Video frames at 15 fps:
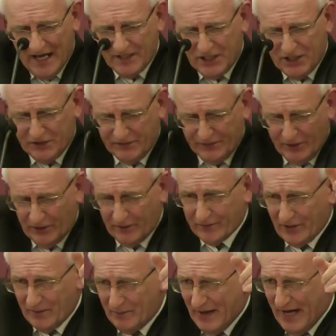And he's full
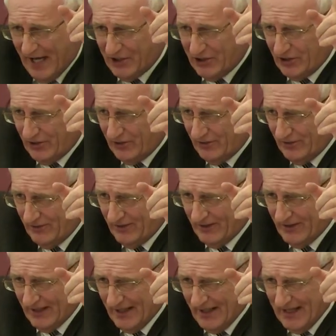of compassion
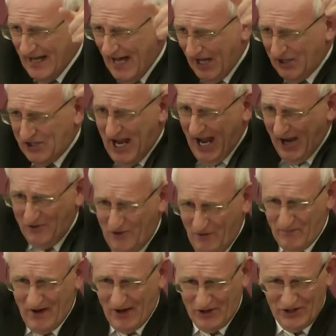and
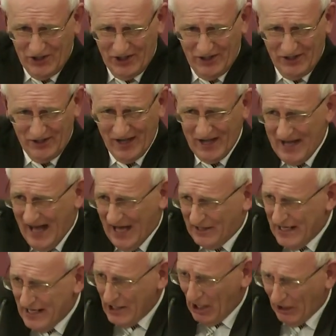tender mercies.
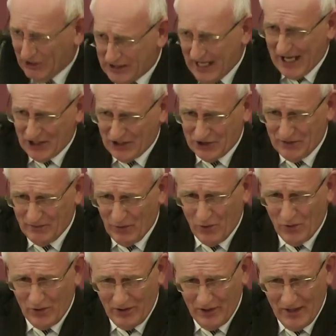And he'll not test you
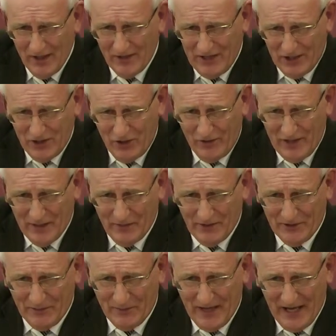more than you're
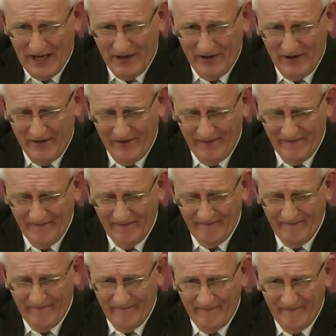able to bear.
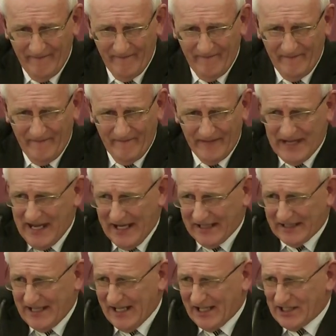
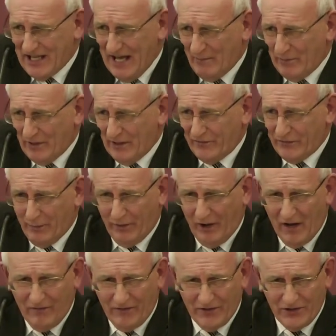Take the example of the
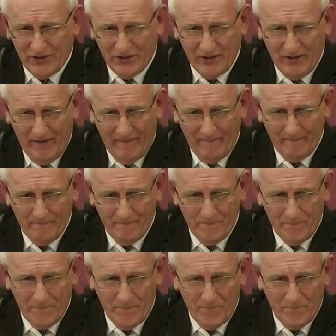prophets.
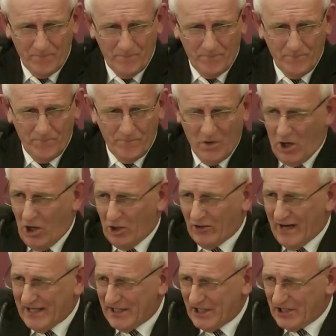All
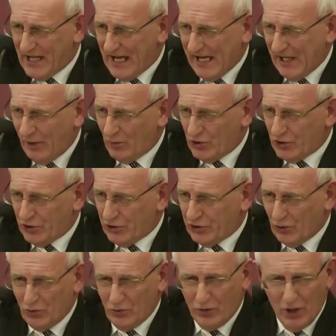right, Isaiah was
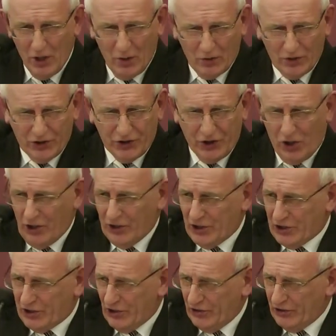
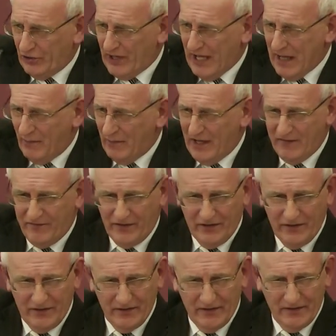sawn asunder and him
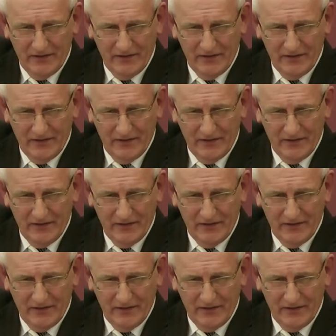living.